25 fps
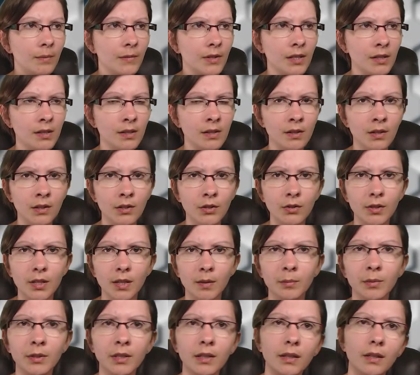This is the new
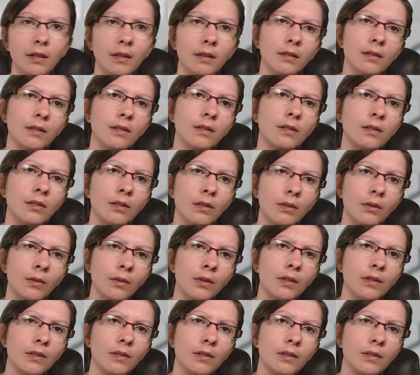template, and
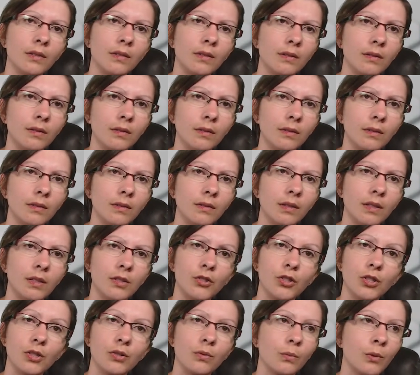so this
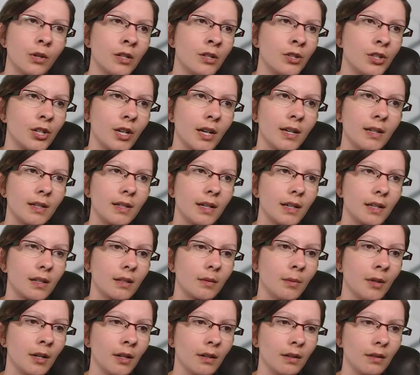is just one giant
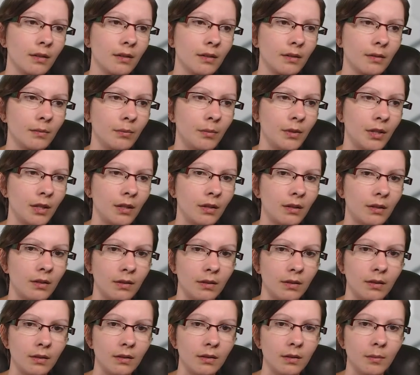text box
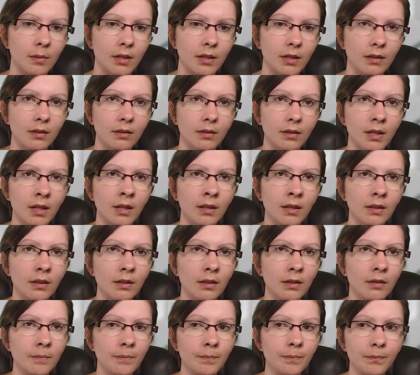because it's a bit
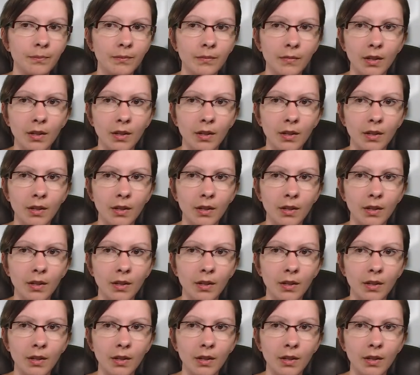easier.